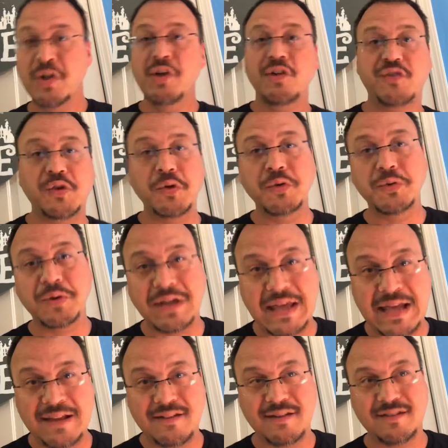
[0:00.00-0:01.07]
so you'll
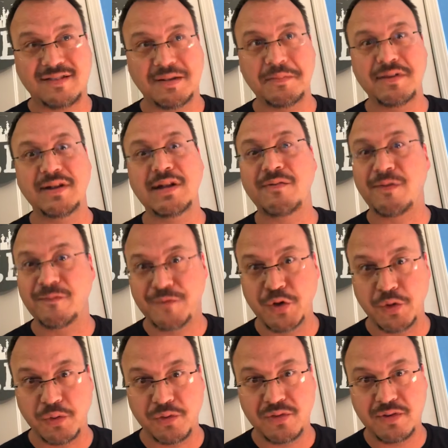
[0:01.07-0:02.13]
get some of the different
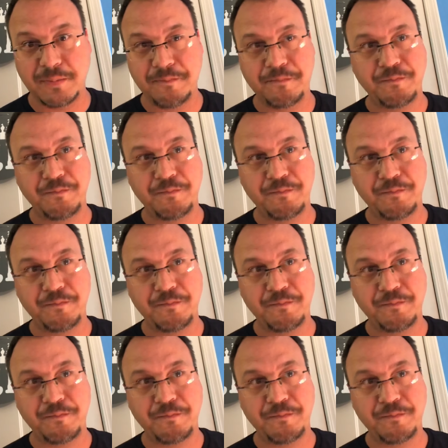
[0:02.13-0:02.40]
foods.